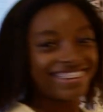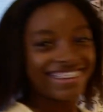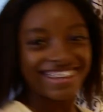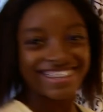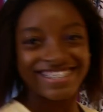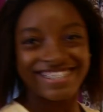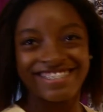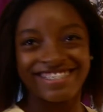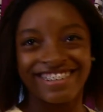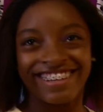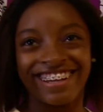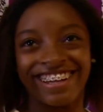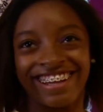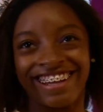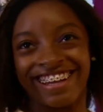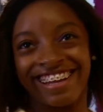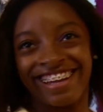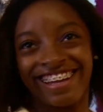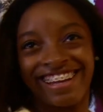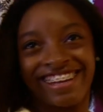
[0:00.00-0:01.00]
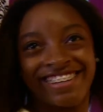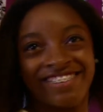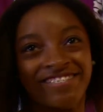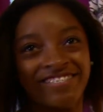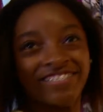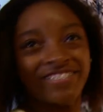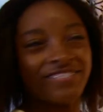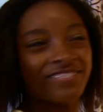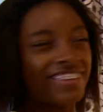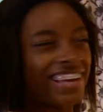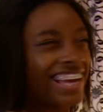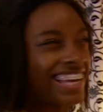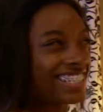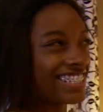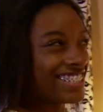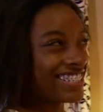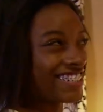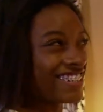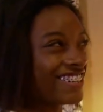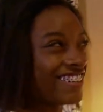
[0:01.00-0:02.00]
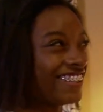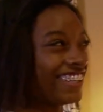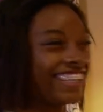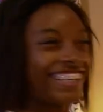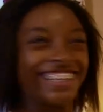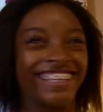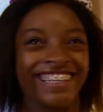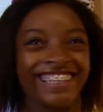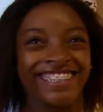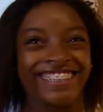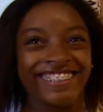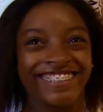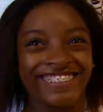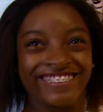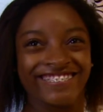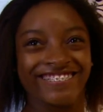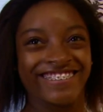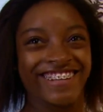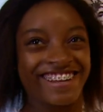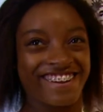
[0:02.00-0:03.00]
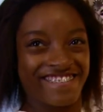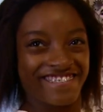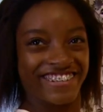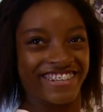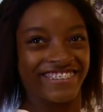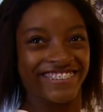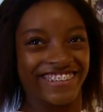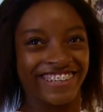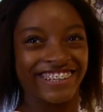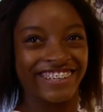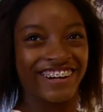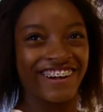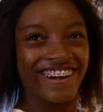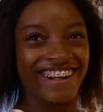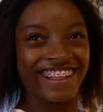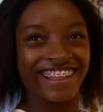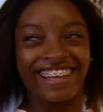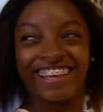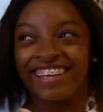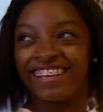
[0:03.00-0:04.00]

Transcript: Country animal mascot, like, whatever you want to call it.